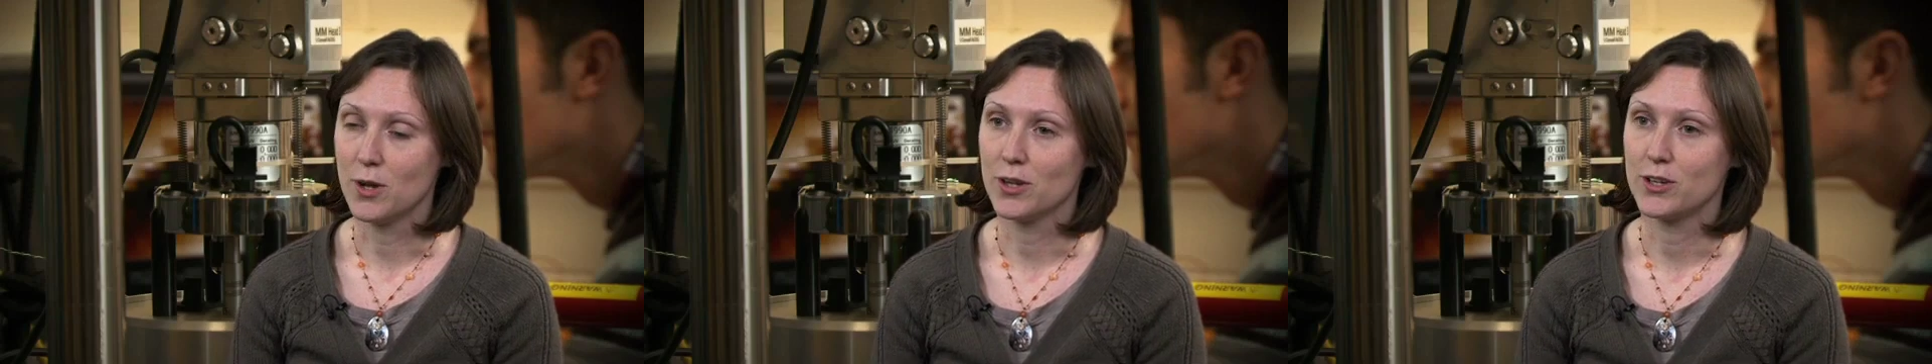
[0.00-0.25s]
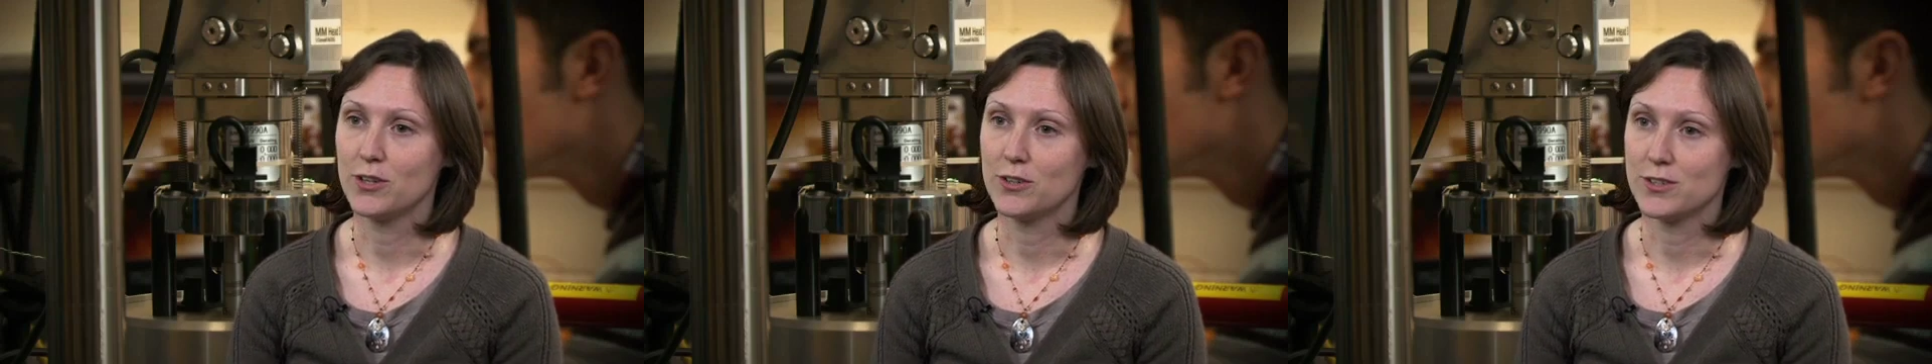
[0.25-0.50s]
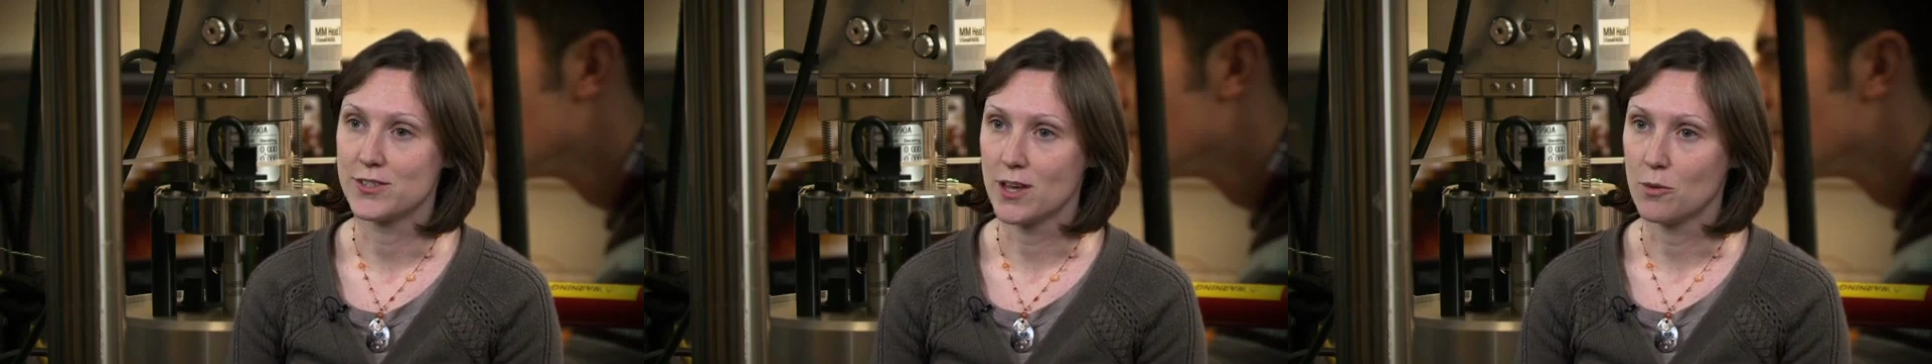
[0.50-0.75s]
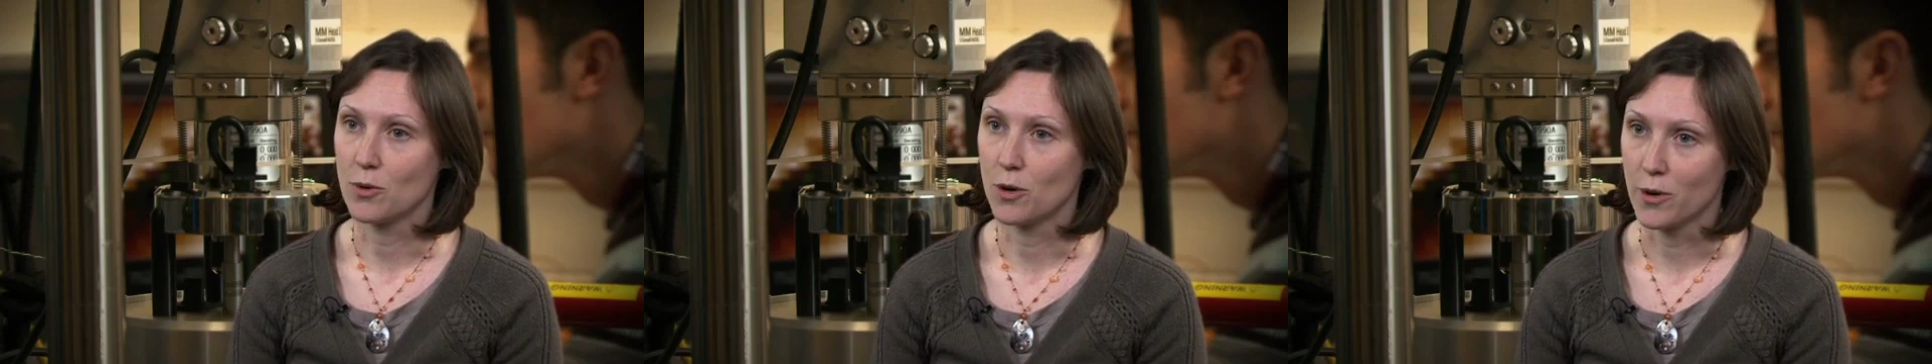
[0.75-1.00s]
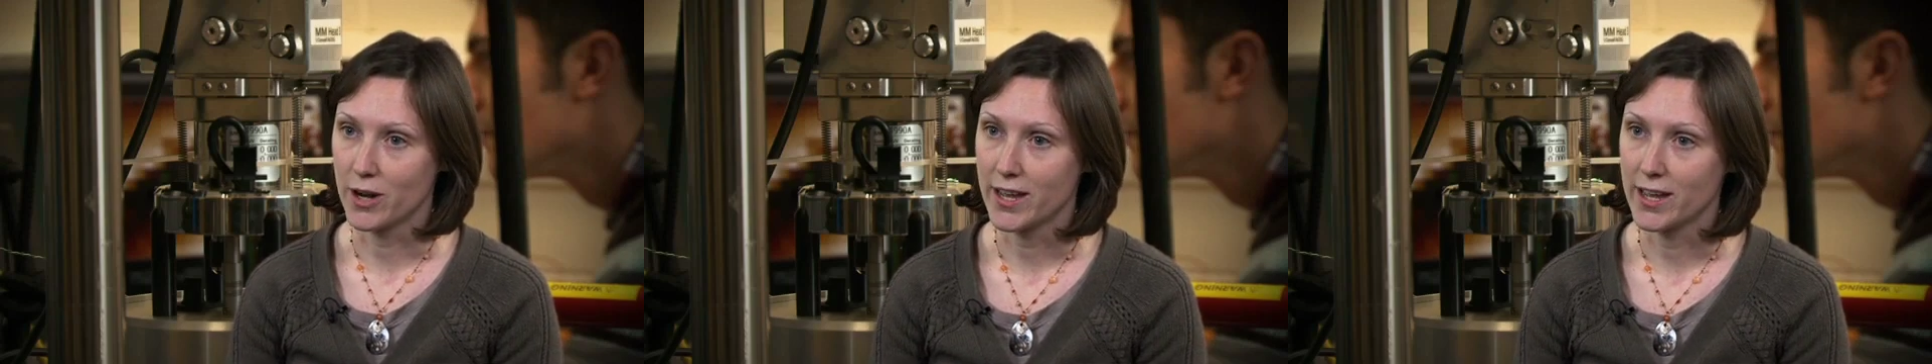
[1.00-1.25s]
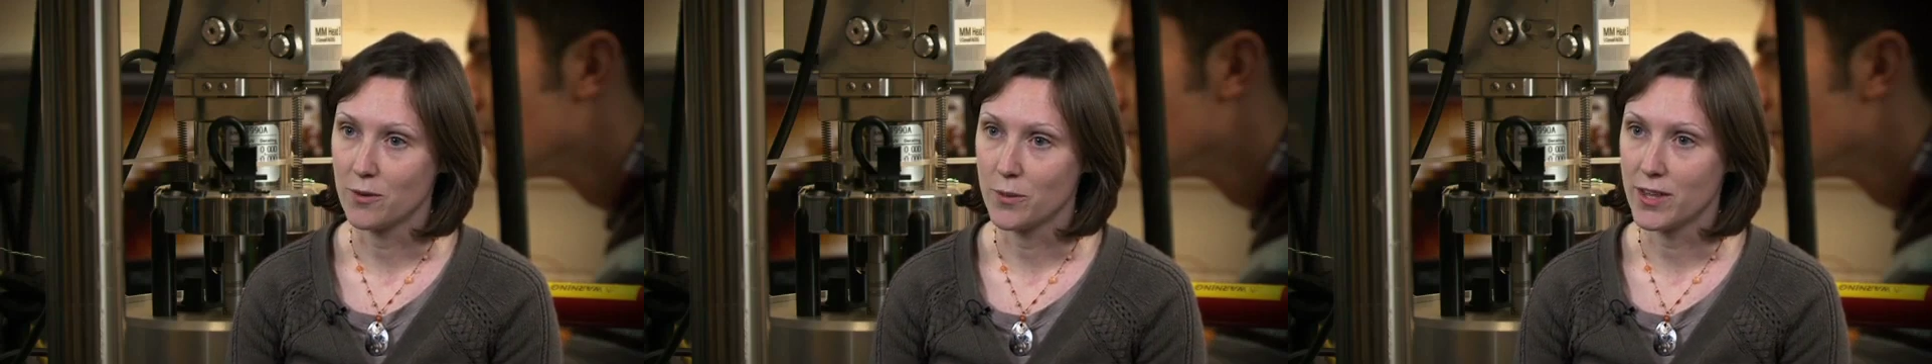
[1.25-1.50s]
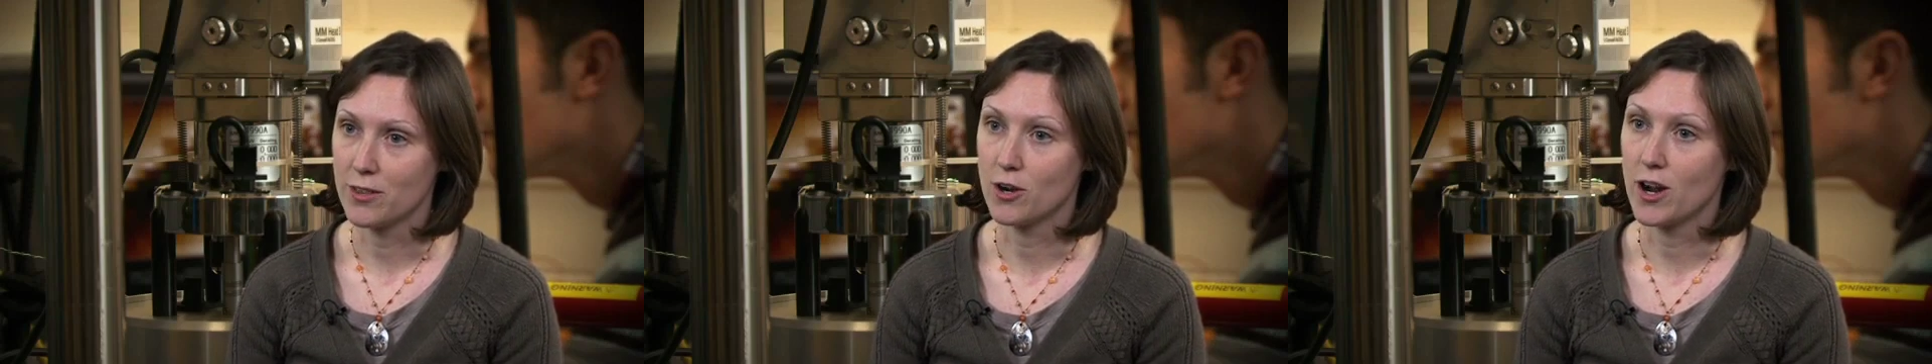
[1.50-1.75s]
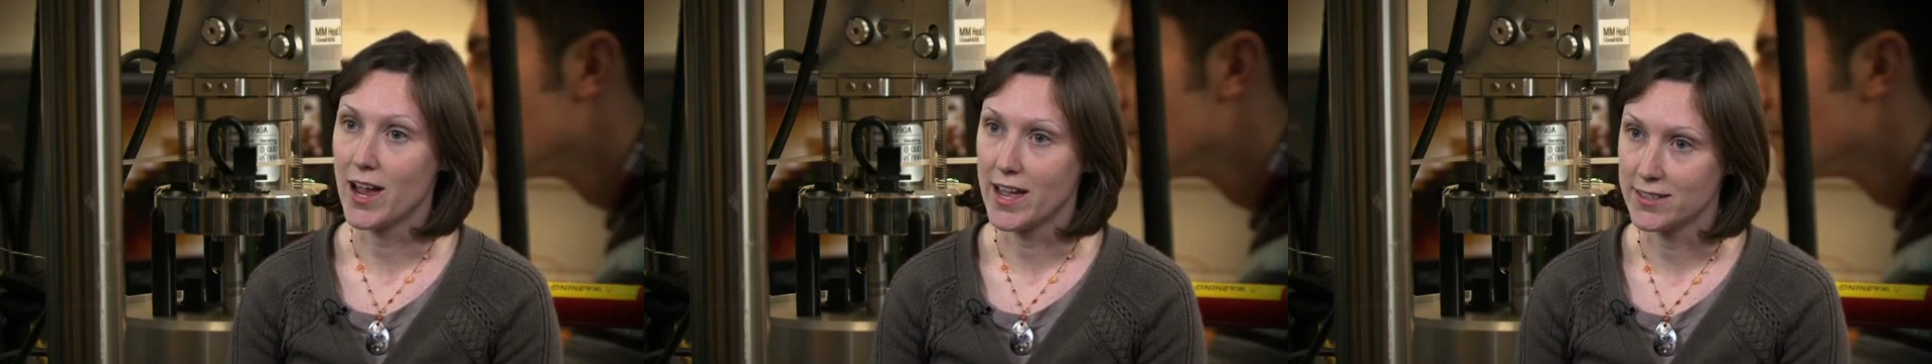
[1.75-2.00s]
molecules that we're working with,
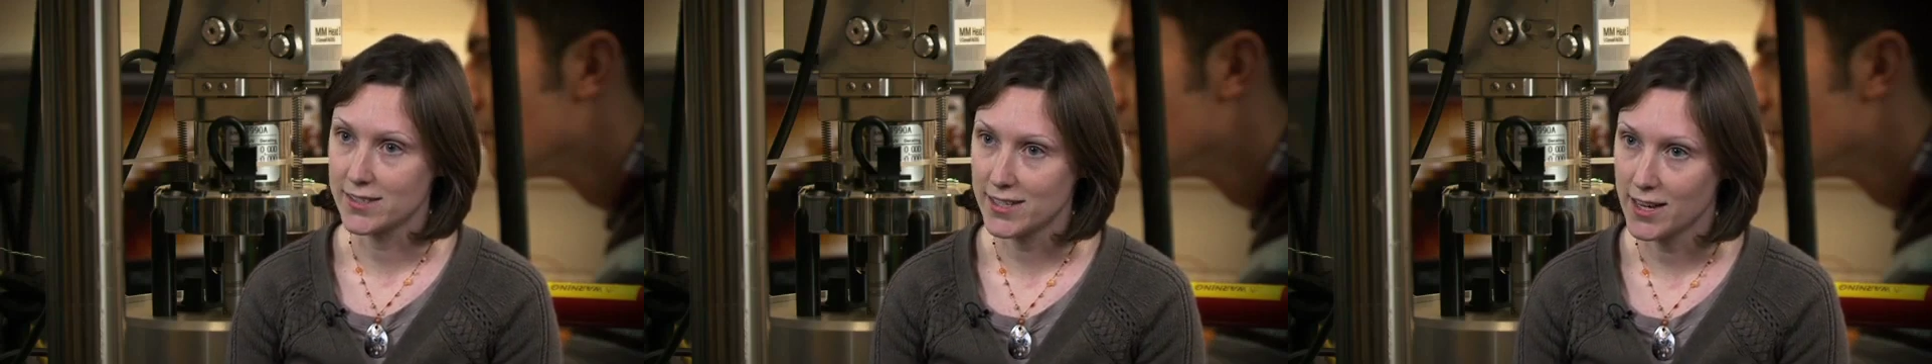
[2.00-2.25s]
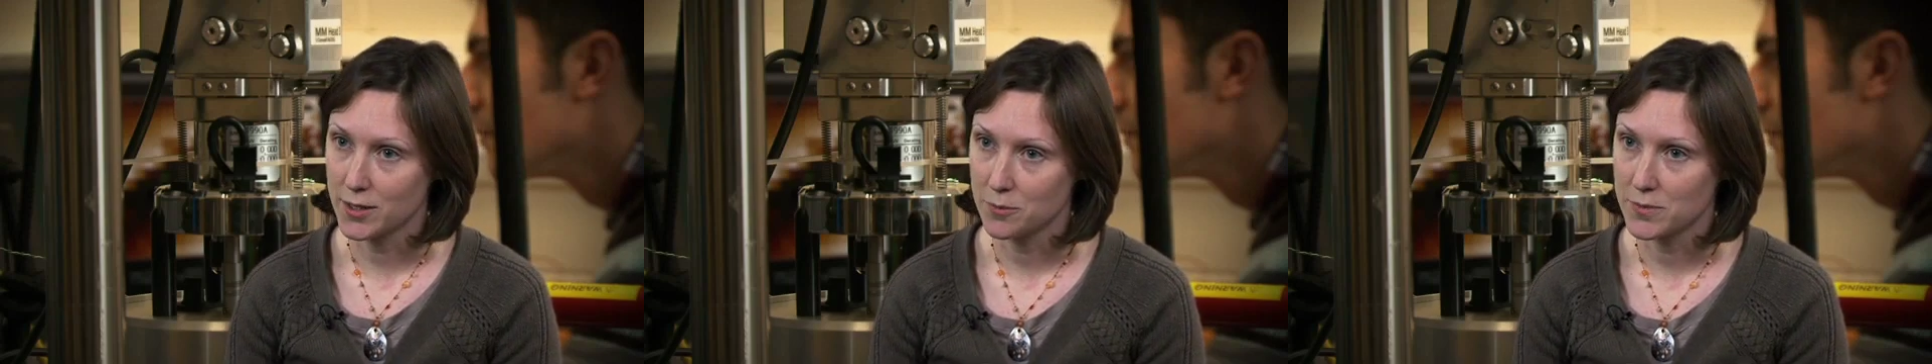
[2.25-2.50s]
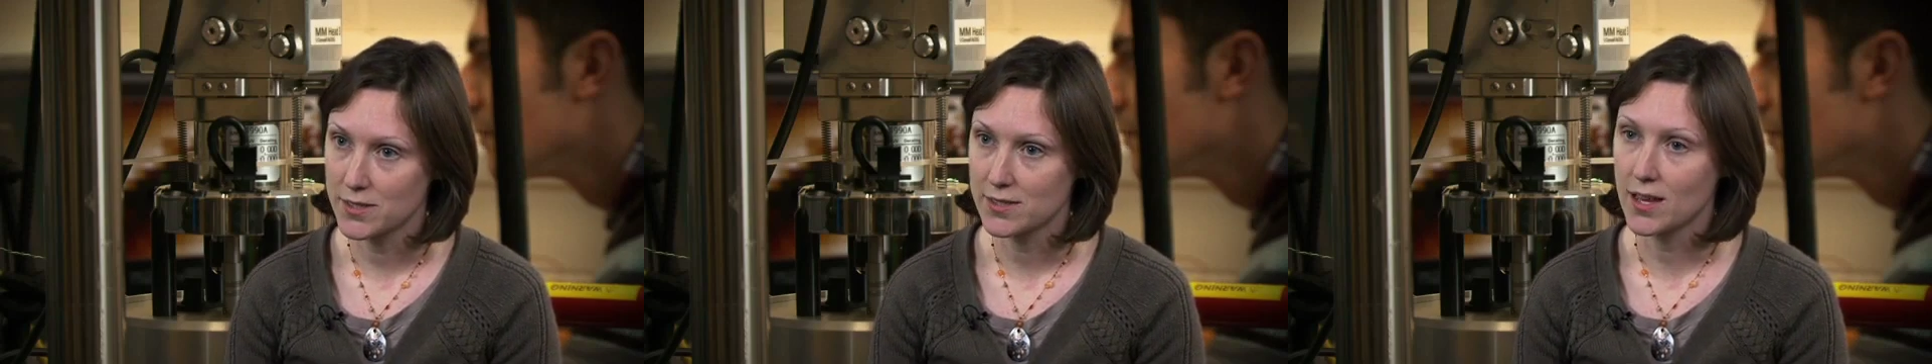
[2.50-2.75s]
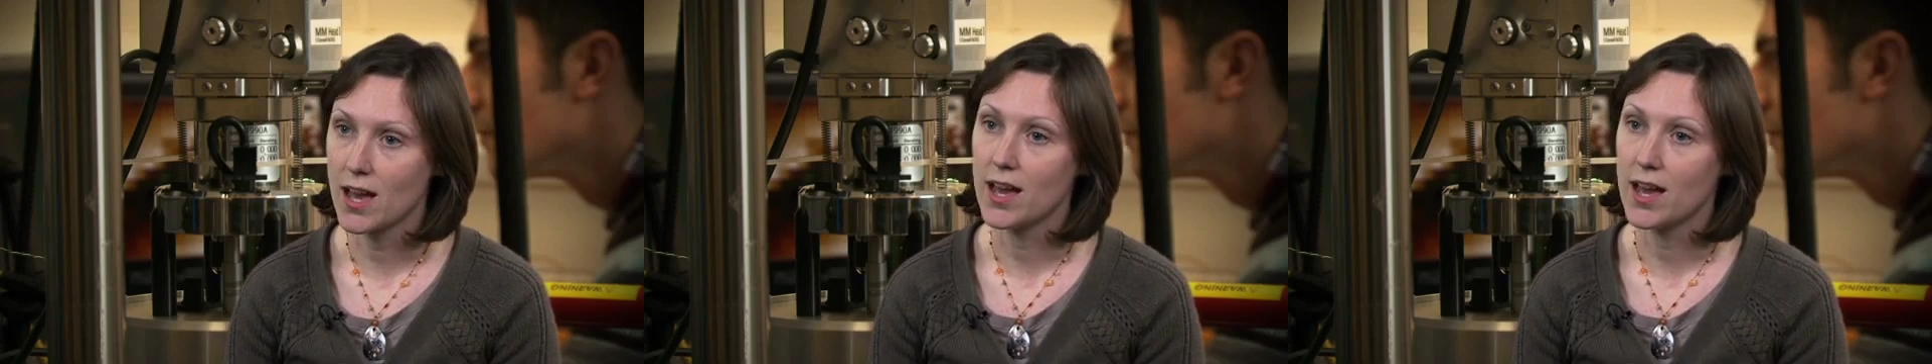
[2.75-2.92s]
are enzymes,